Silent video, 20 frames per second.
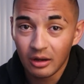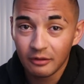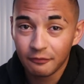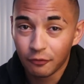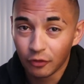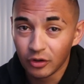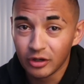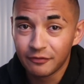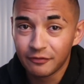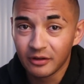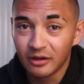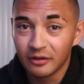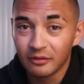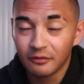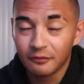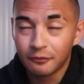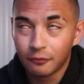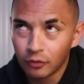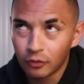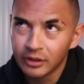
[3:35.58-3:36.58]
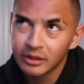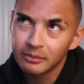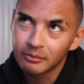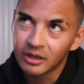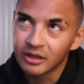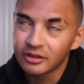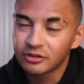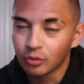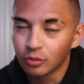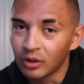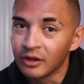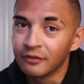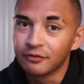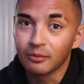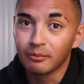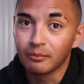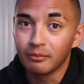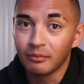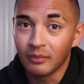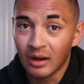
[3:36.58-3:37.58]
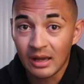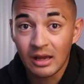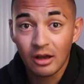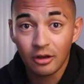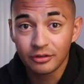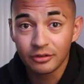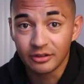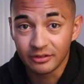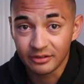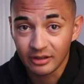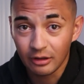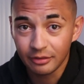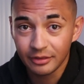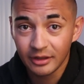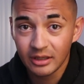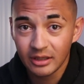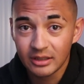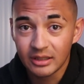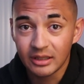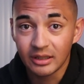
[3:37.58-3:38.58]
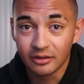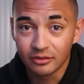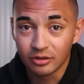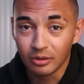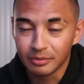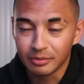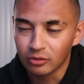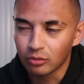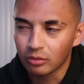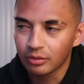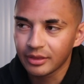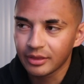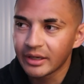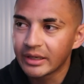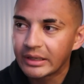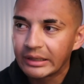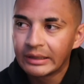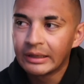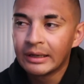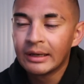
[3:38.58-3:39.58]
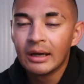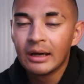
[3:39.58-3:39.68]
40 minutes away from my house in South Lake. He lives up in North Lake.